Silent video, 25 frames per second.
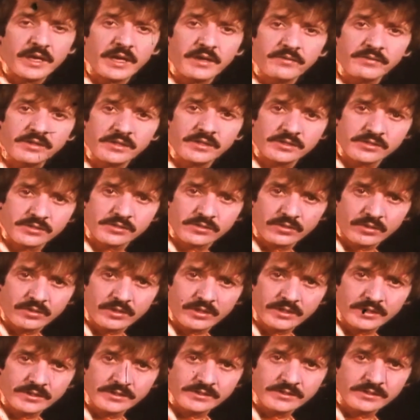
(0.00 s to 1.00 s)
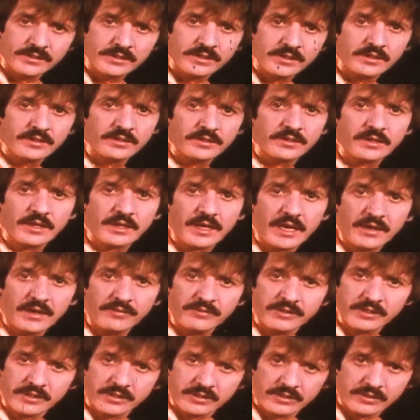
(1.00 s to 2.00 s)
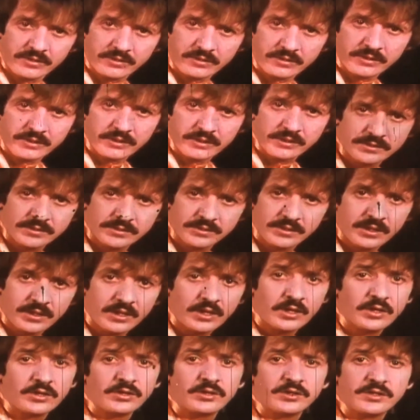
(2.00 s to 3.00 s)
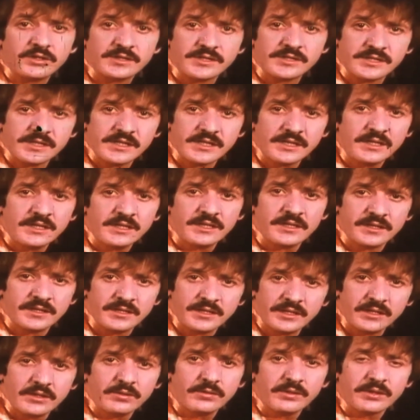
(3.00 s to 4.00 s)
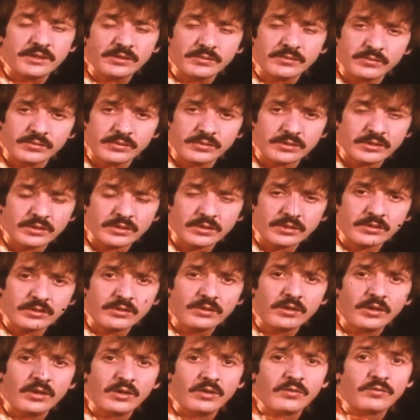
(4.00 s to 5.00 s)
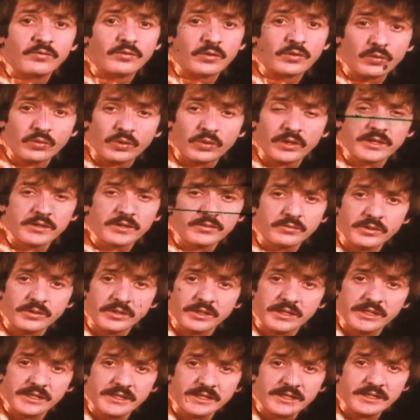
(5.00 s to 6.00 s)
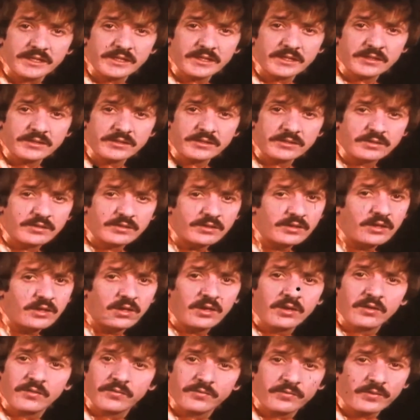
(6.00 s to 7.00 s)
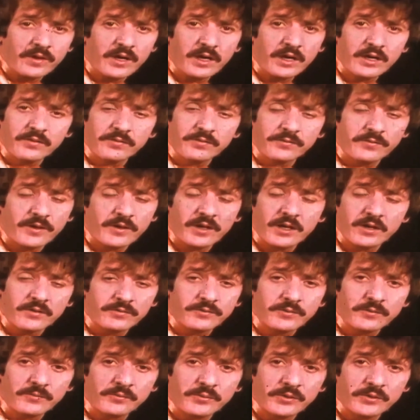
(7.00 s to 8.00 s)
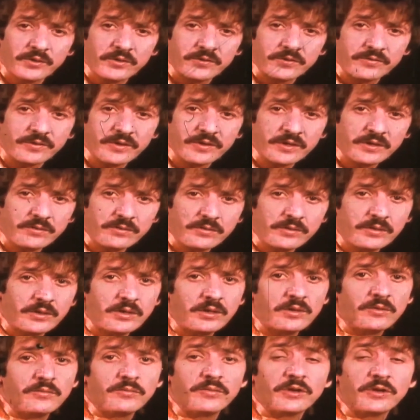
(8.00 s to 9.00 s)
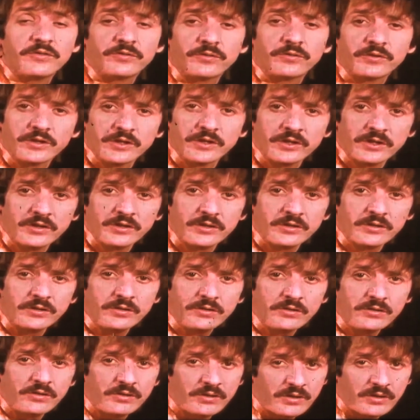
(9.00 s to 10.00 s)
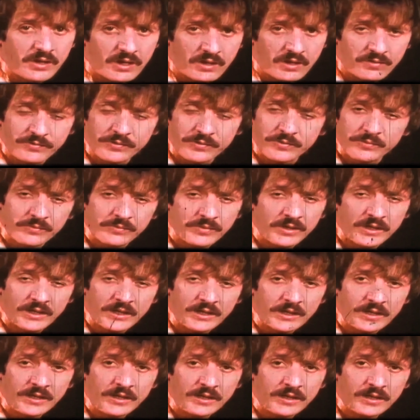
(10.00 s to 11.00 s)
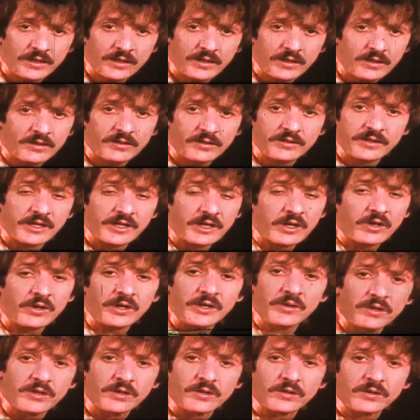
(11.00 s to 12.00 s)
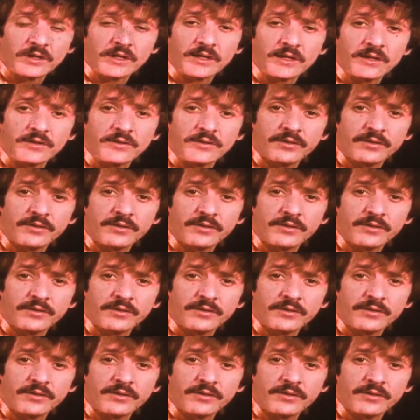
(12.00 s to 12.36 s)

you have the choice to have the courage to see and deal with the world for what it really is, far, far from perfect, but for you and for me, the only one